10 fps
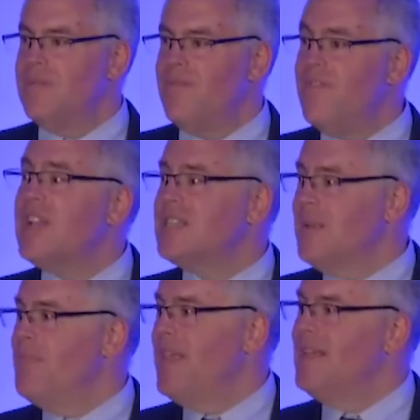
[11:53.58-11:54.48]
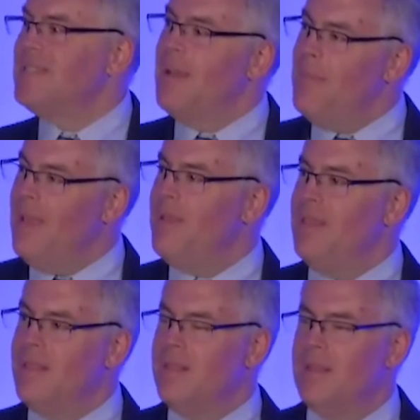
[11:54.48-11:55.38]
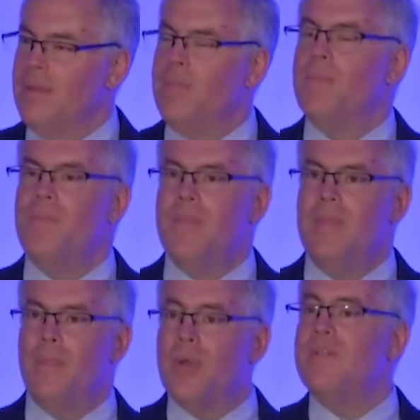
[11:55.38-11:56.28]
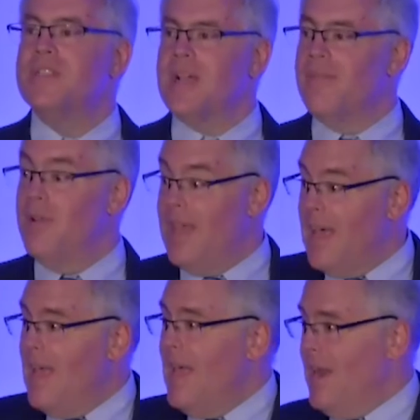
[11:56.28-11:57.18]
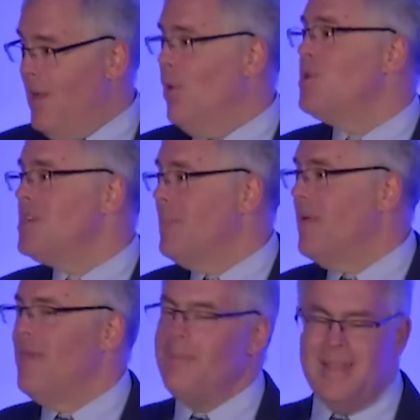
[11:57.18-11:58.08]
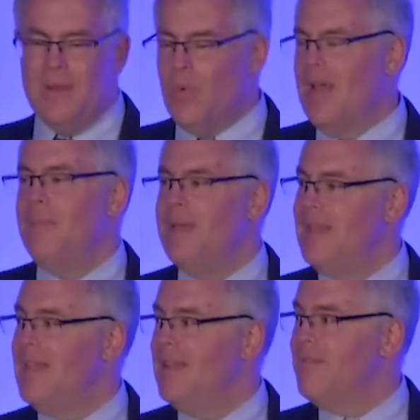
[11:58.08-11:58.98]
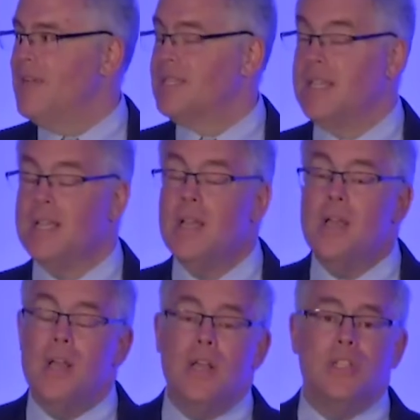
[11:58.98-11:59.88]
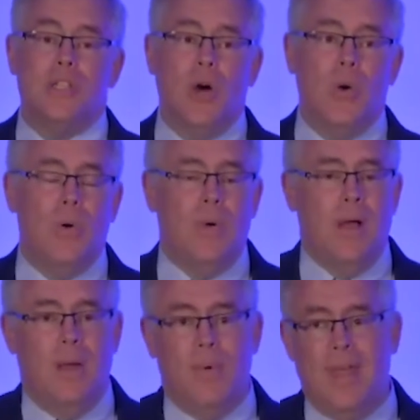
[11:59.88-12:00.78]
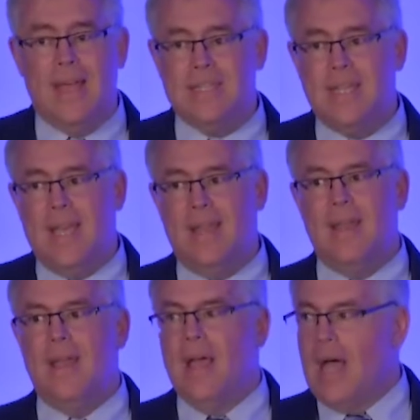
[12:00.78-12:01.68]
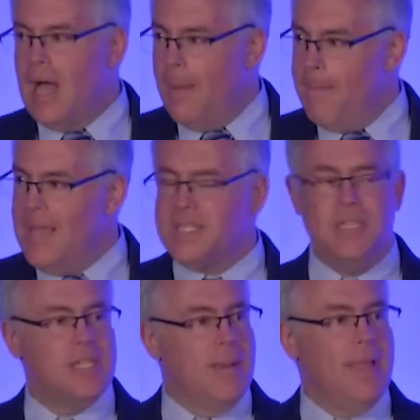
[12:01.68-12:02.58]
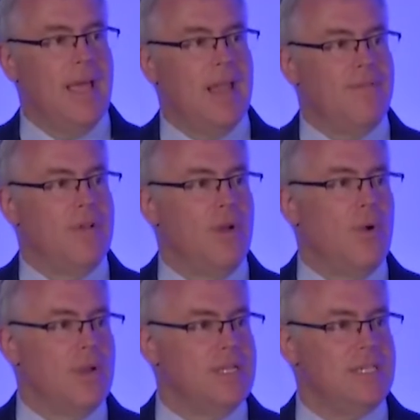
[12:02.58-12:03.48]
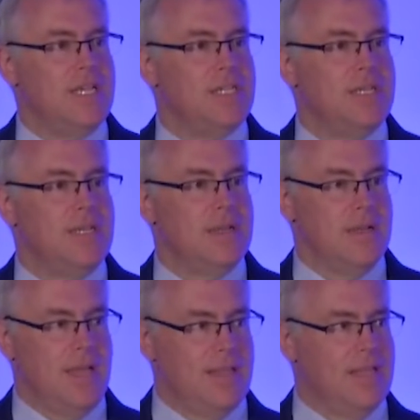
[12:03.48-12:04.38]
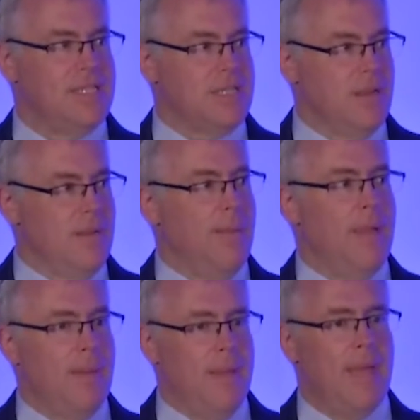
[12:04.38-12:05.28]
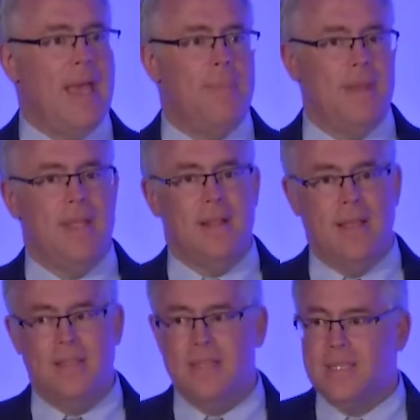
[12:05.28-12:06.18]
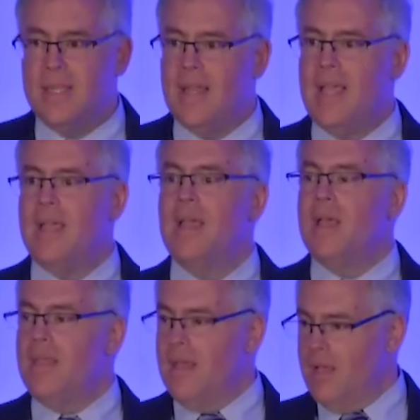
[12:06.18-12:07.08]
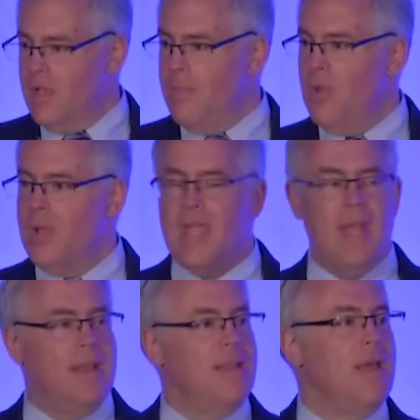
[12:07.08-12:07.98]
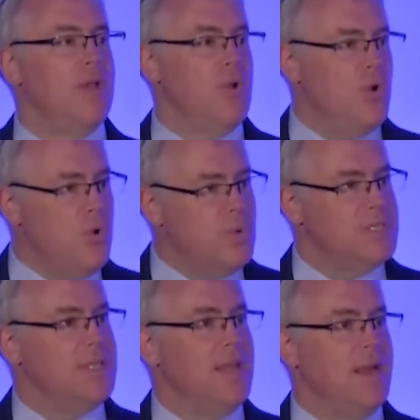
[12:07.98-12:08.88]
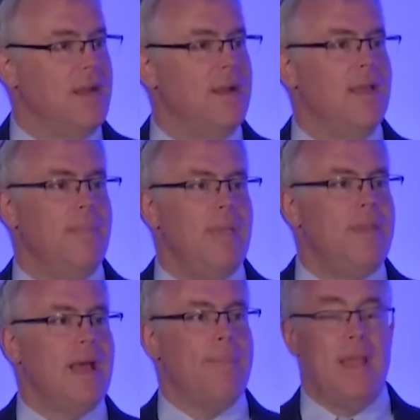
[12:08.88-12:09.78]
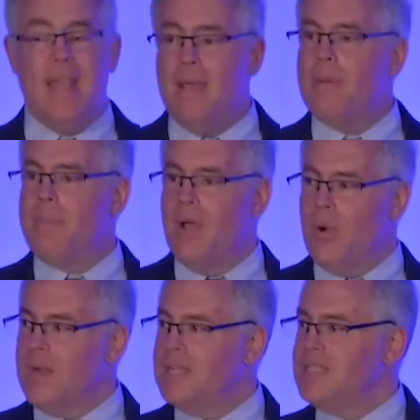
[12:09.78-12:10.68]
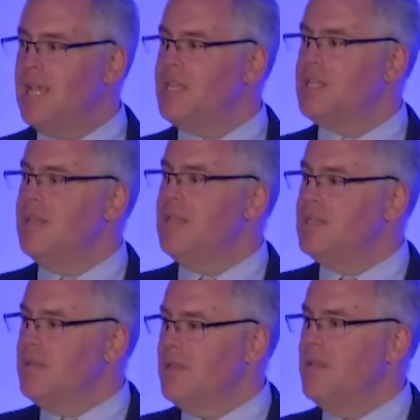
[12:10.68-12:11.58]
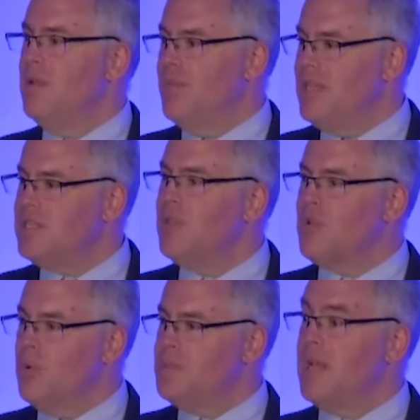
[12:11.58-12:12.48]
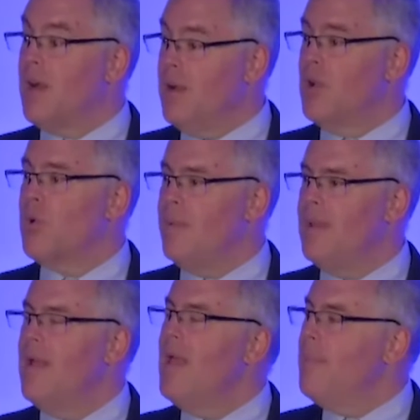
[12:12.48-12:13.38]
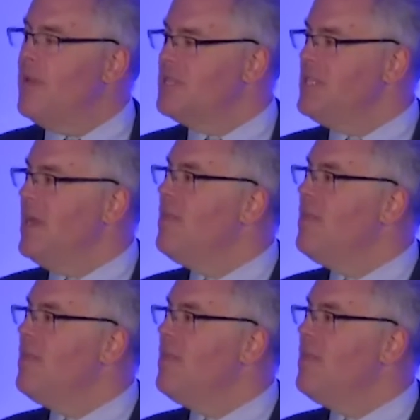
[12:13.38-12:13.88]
fix some things that maybe the previous governor that had an ownership of them didn't want to admit needed fixing. So with said, a message coming out of an organization like this, a happening like this today, that communicated who was there, maybe not by name, but by organization. These are the groups that are in agreement. Because the other